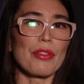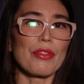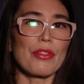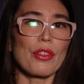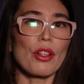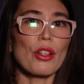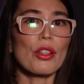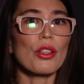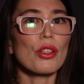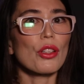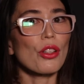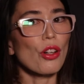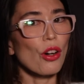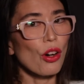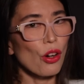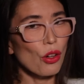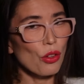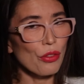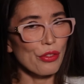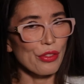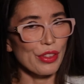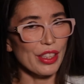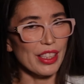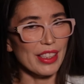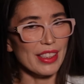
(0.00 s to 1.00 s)
Before
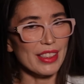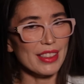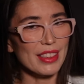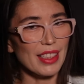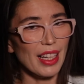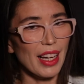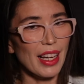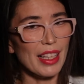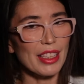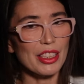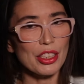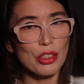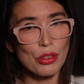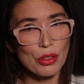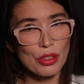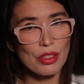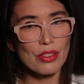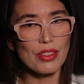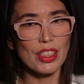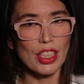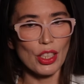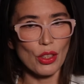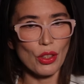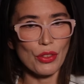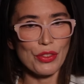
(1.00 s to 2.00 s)
COVID, I knew
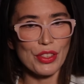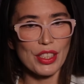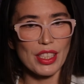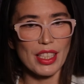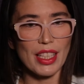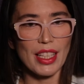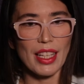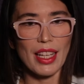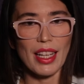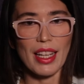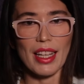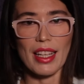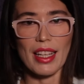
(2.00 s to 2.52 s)
Swarovski